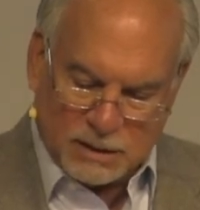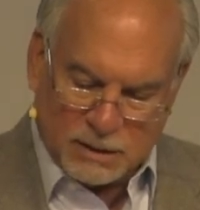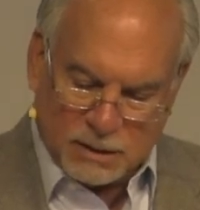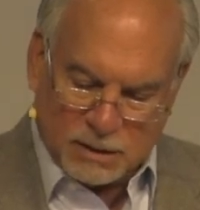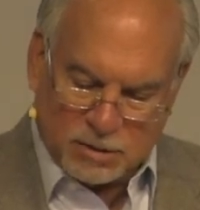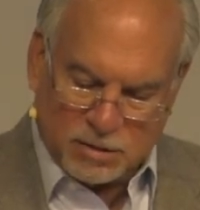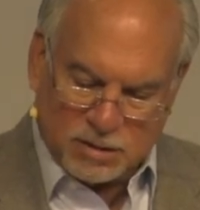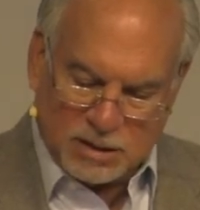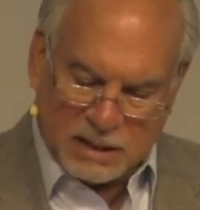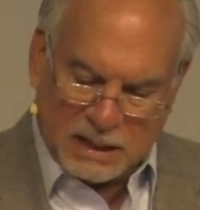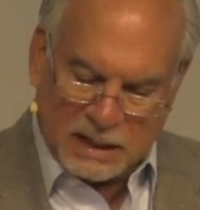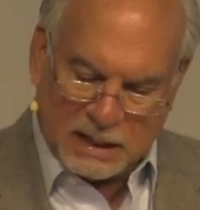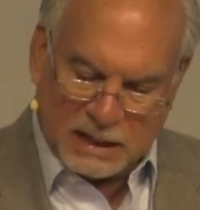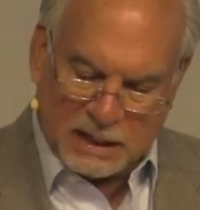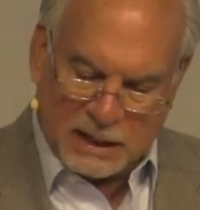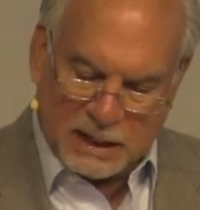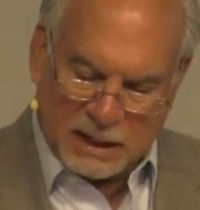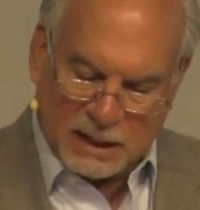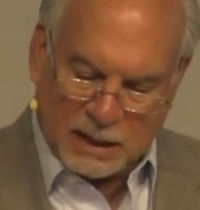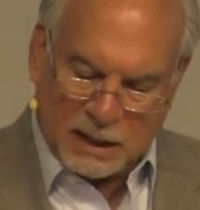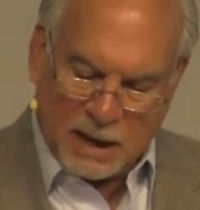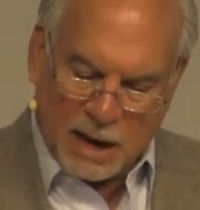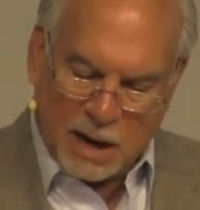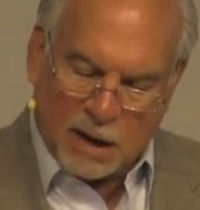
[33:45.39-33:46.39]
this to the
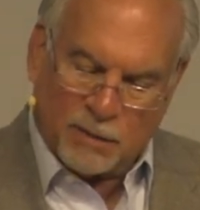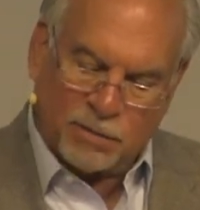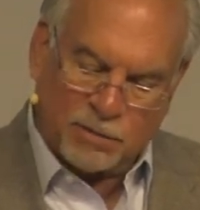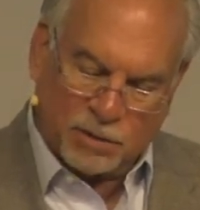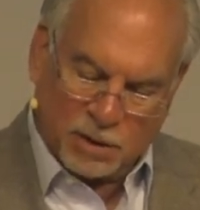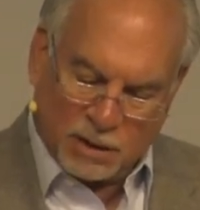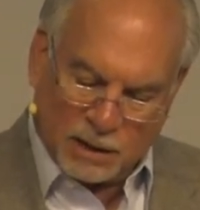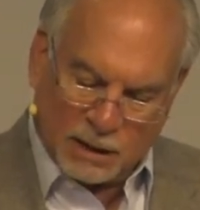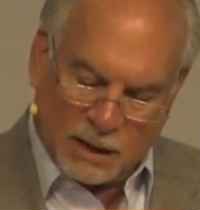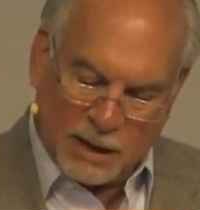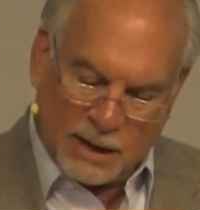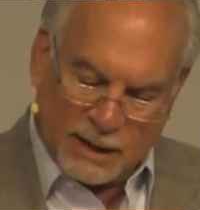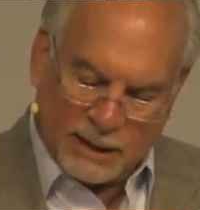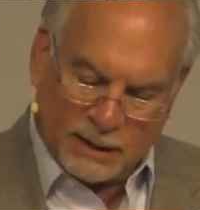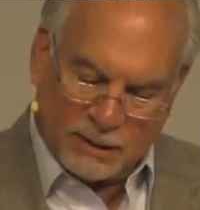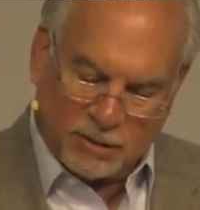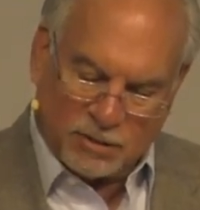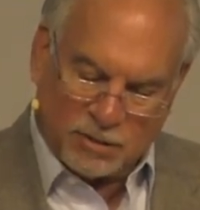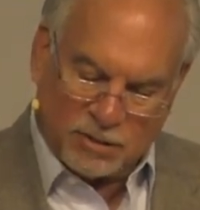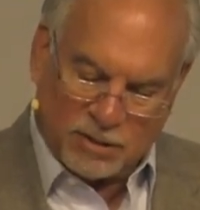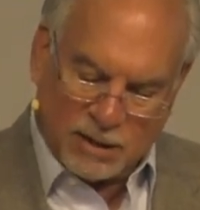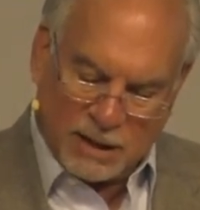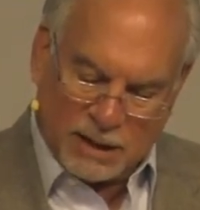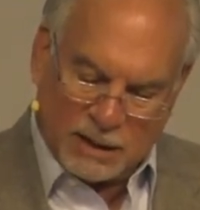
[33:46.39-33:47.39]
king after the
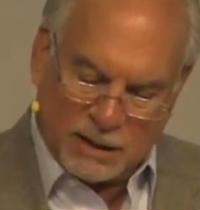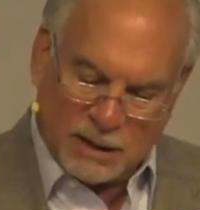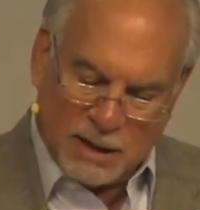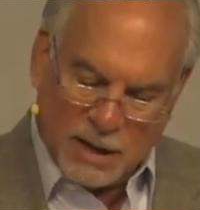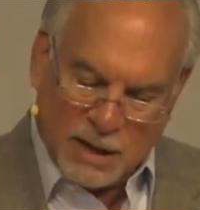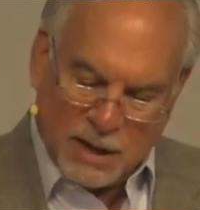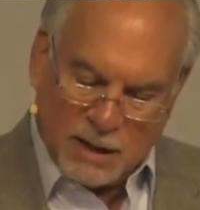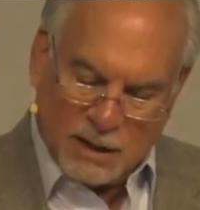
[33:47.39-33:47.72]
lion's den.